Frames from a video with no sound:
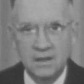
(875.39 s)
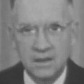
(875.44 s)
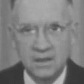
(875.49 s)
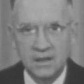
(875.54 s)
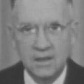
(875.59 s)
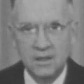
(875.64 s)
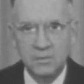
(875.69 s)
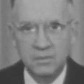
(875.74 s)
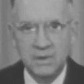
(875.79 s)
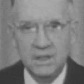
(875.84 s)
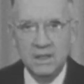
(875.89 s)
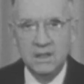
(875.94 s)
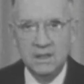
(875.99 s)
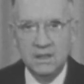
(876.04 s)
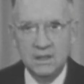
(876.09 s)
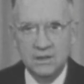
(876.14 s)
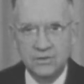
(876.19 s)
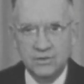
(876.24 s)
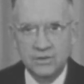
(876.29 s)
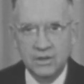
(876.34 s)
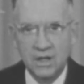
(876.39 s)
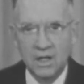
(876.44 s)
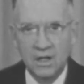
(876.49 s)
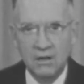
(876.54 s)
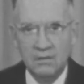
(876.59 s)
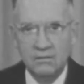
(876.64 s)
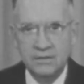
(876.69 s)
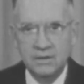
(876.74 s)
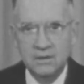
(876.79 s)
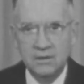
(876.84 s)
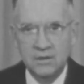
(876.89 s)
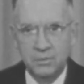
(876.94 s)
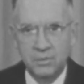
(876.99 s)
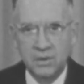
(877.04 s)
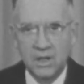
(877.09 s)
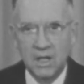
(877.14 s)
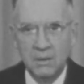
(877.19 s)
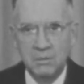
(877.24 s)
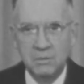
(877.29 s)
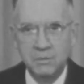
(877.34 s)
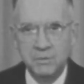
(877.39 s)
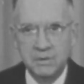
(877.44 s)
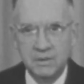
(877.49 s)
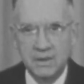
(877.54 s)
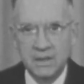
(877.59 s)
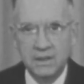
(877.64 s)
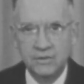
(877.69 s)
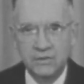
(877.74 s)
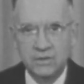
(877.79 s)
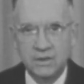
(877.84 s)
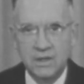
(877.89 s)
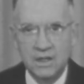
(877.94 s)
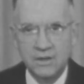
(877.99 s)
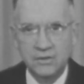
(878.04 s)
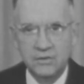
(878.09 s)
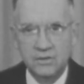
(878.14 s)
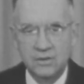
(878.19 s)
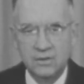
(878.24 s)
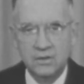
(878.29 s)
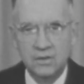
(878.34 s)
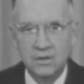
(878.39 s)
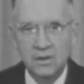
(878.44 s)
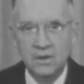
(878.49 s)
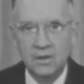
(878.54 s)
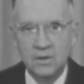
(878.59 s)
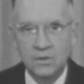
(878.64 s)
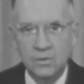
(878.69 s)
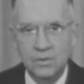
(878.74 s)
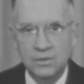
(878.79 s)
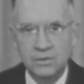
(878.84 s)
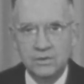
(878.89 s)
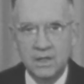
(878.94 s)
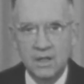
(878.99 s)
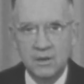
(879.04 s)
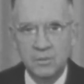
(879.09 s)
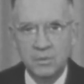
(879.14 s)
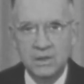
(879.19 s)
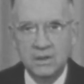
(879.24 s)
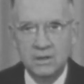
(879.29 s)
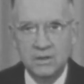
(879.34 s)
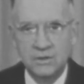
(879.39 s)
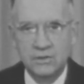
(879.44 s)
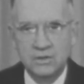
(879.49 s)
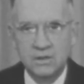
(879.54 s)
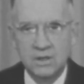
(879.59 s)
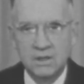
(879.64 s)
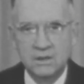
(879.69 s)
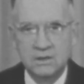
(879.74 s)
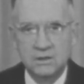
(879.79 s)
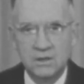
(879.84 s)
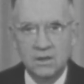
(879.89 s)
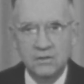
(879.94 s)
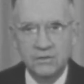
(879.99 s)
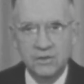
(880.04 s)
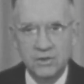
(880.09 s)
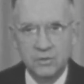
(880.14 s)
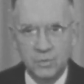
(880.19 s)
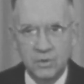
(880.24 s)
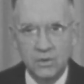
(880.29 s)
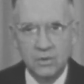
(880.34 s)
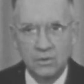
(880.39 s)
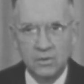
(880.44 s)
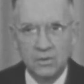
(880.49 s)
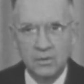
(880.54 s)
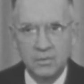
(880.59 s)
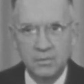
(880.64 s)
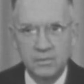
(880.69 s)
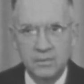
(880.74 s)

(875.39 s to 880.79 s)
in meeting and solving the problems in education which have been discussed on this program.